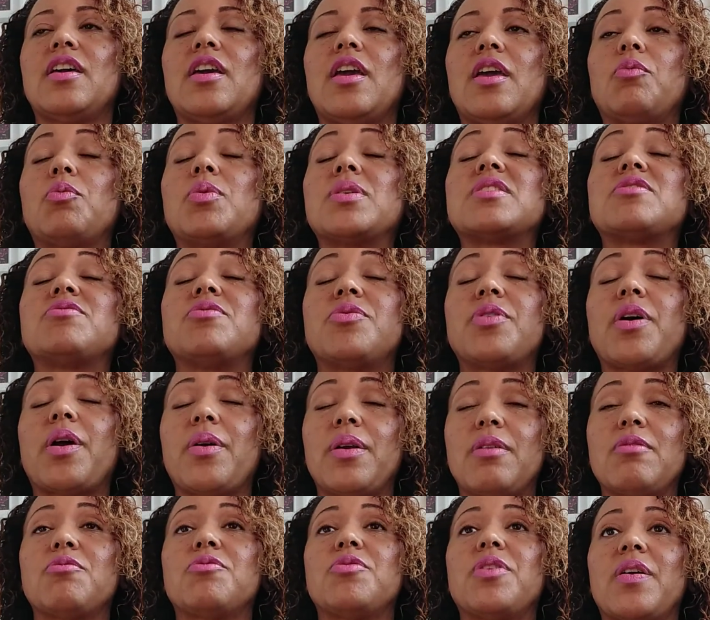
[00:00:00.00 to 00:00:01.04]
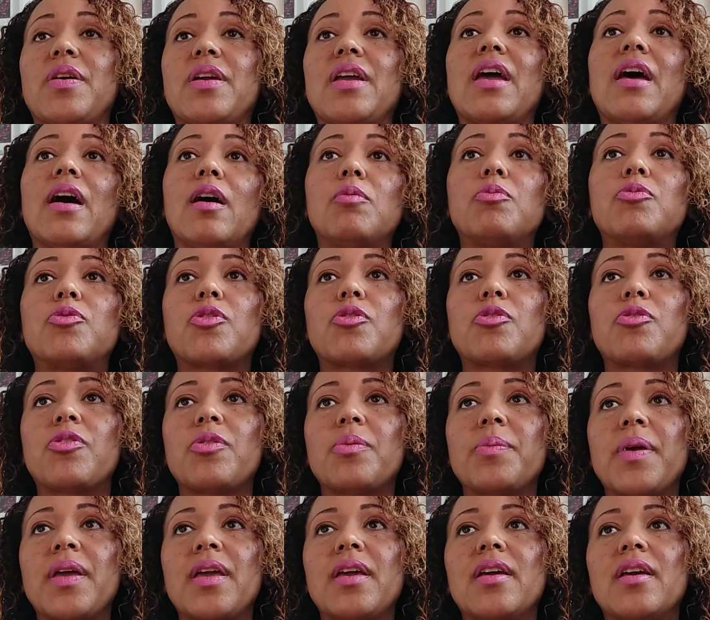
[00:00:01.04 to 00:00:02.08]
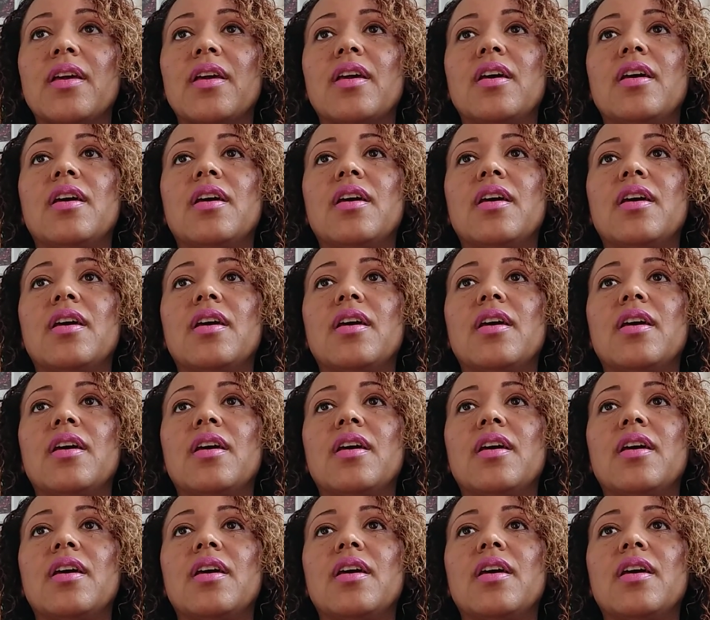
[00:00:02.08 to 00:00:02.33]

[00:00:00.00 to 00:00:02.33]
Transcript: it was very, very helpful for me.